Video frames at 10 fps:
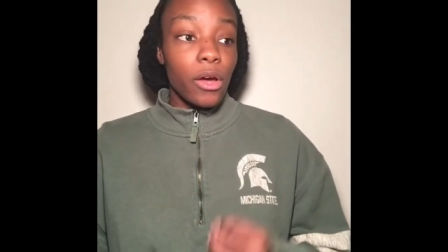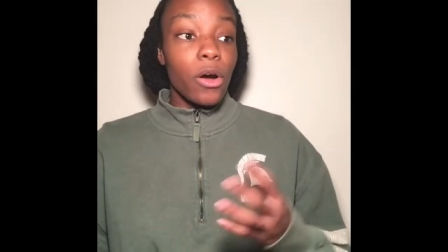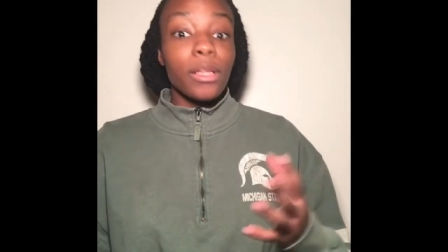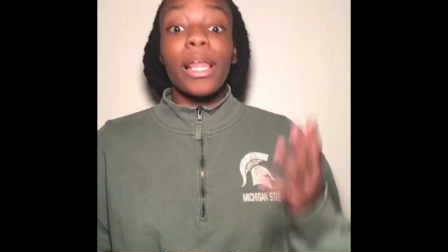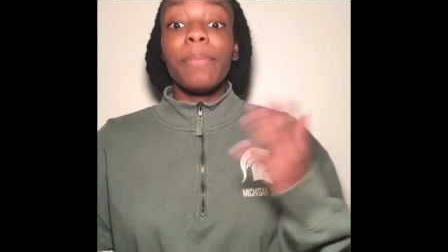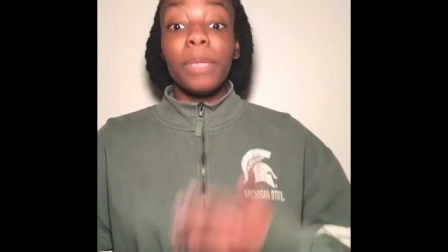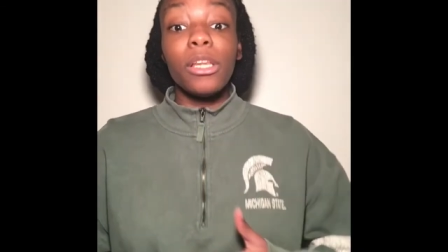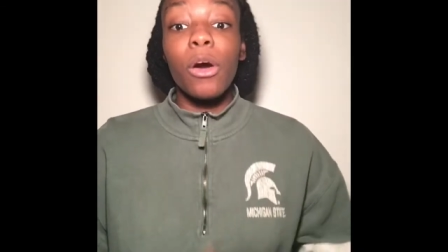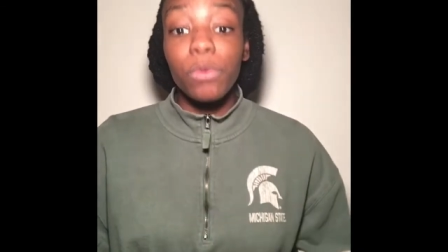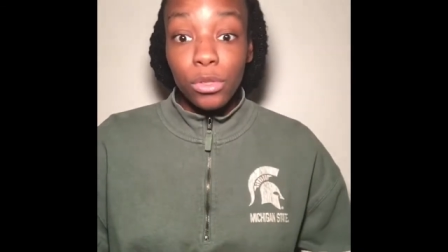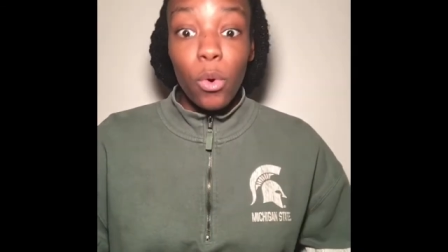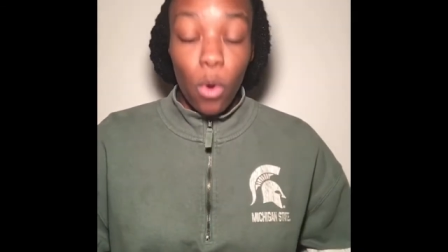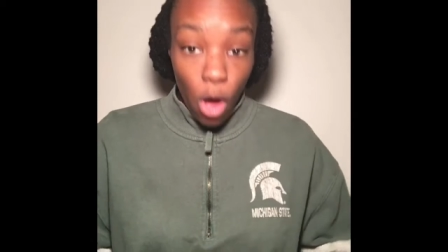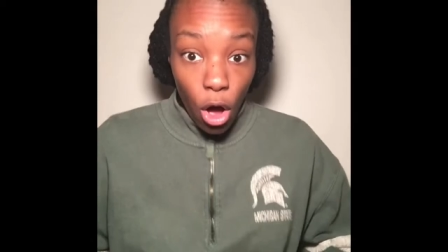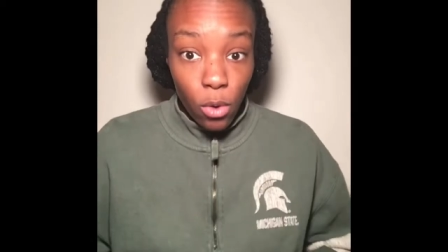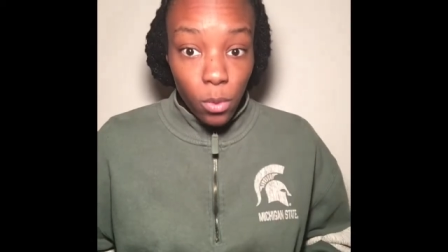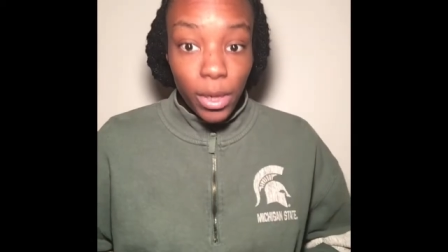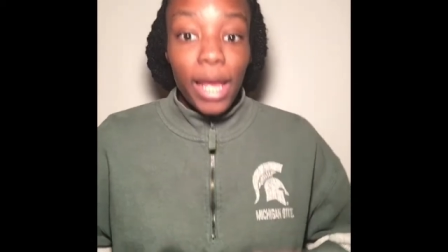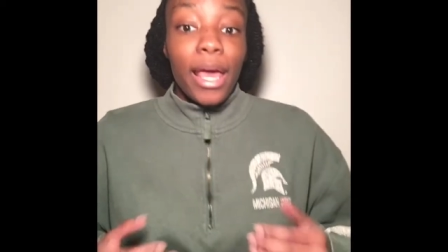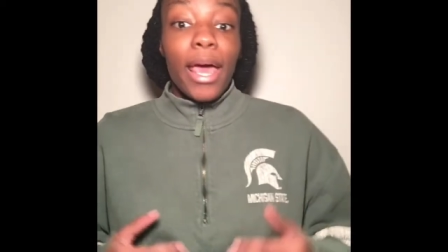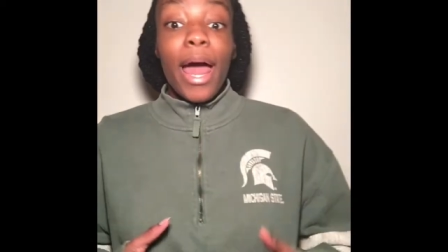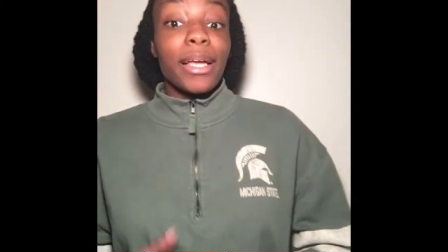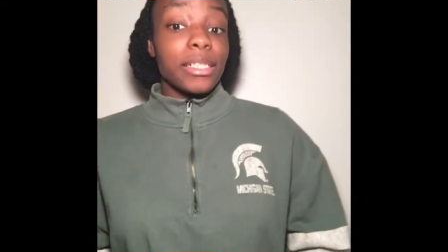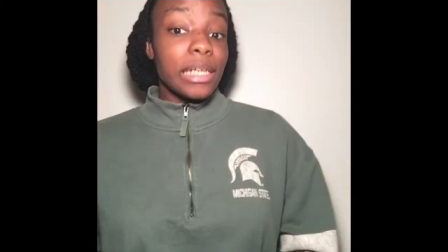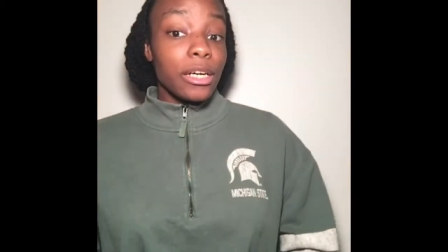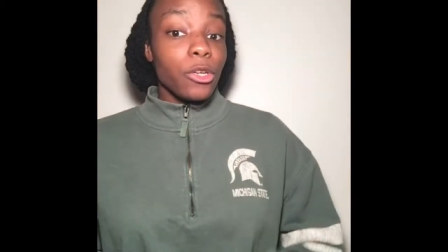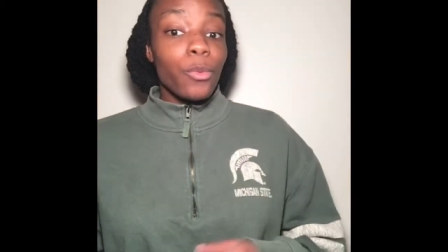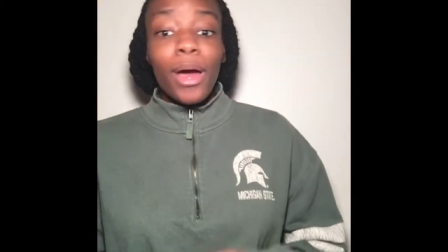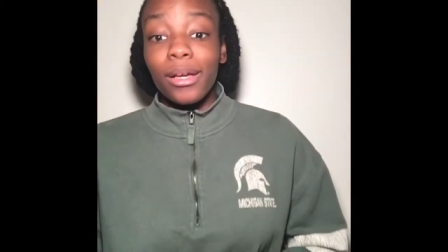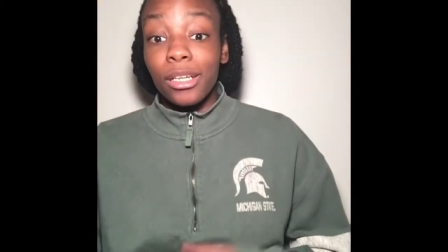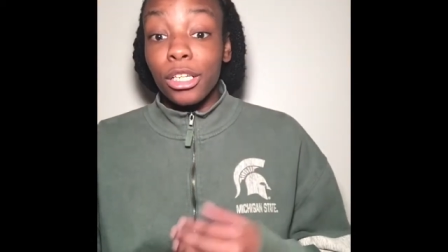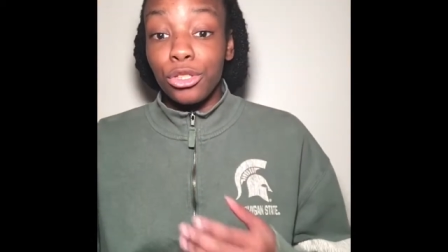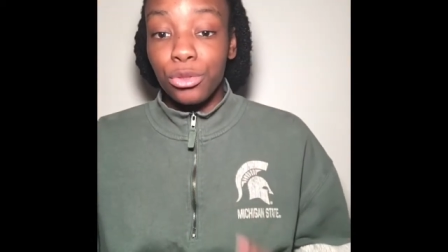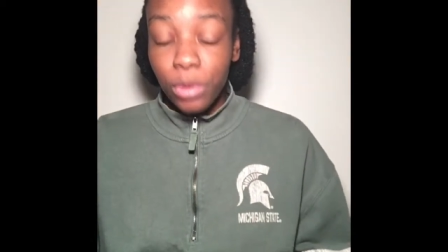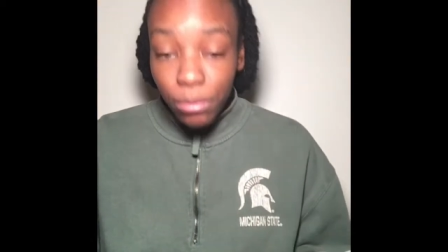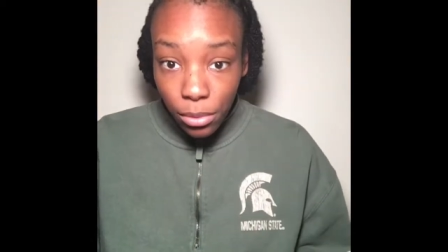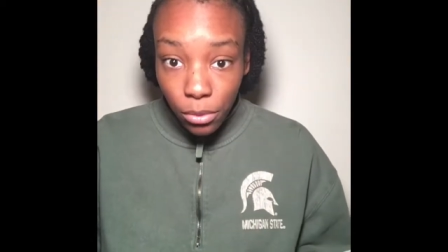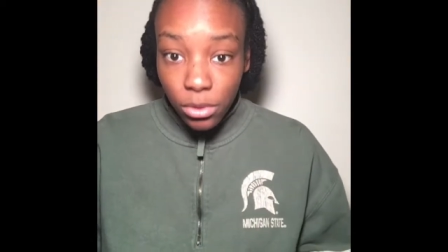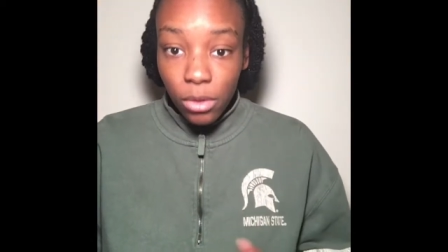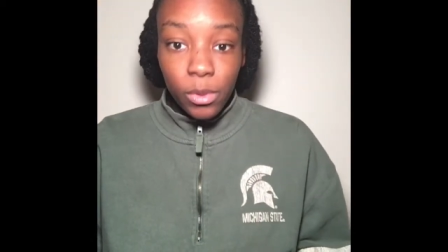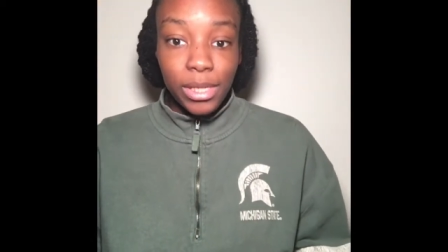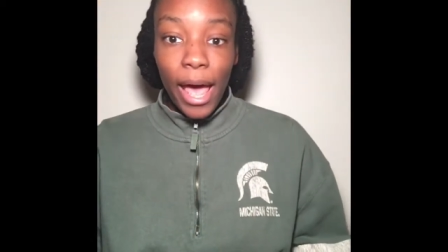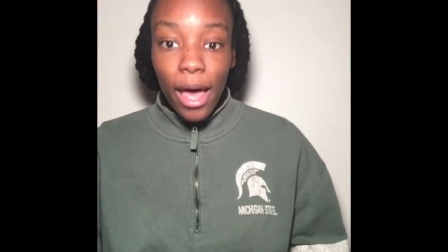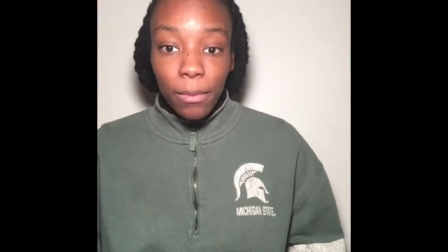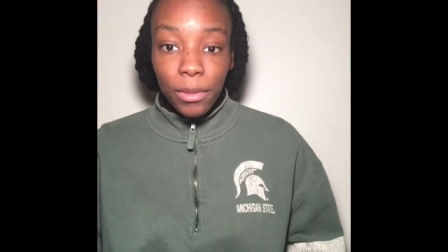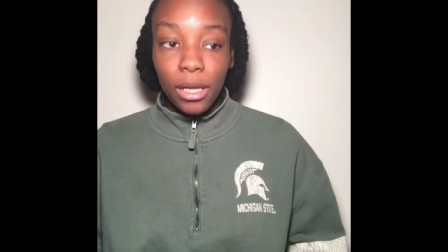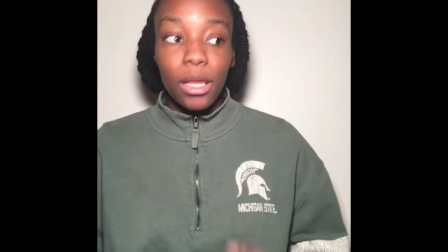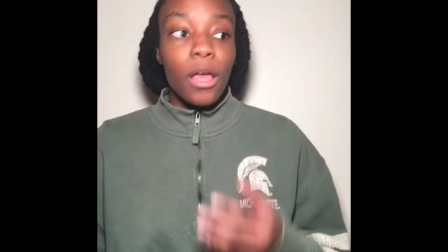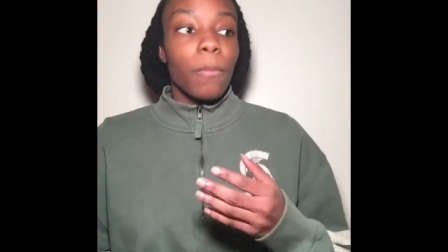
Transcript: oh, let me know what's going on and I can tell you what I can contribute to what's happening,